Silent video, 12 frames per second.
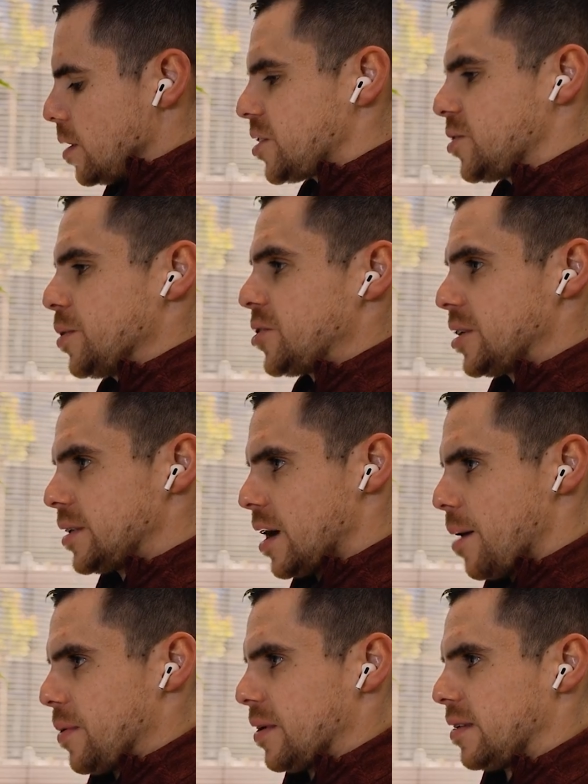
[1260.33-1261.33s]
switching
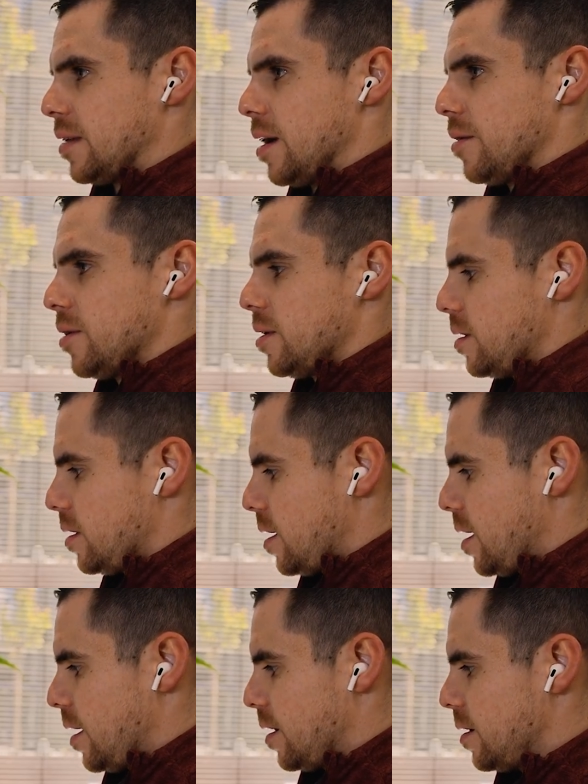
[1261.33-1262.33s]
topics now.
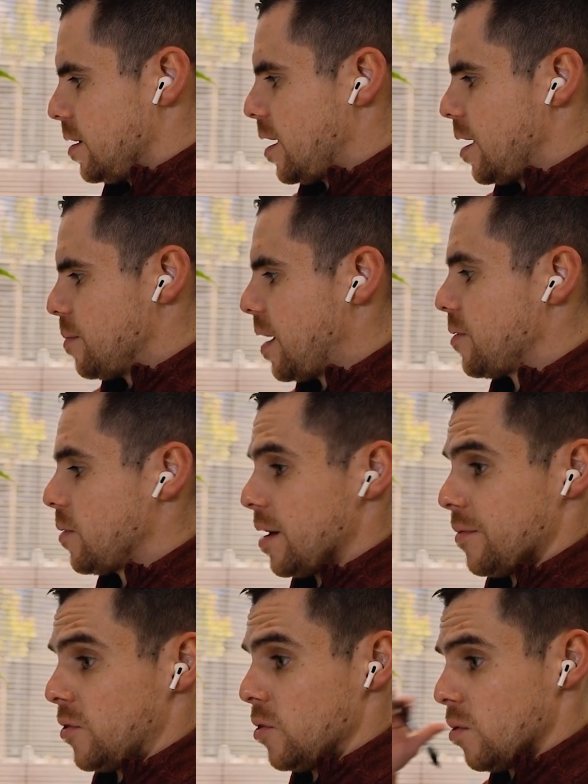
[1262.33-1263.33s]
And by the way,
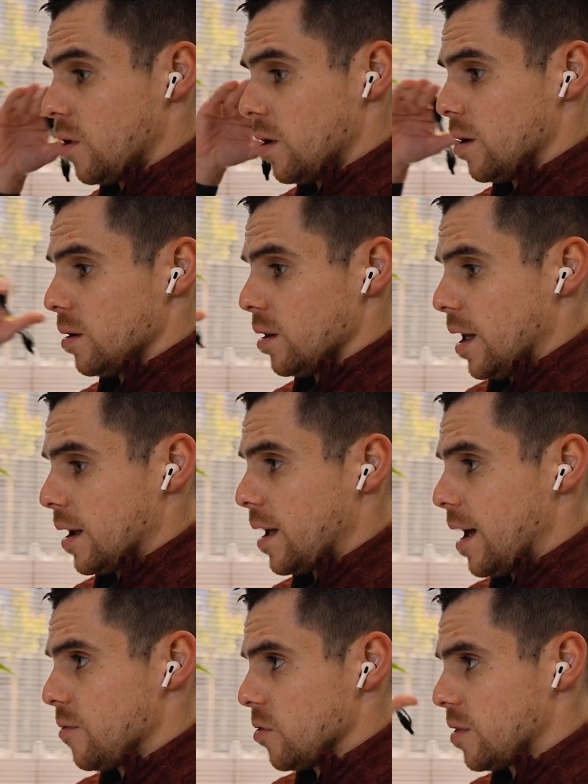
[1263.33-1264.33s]
if you are ever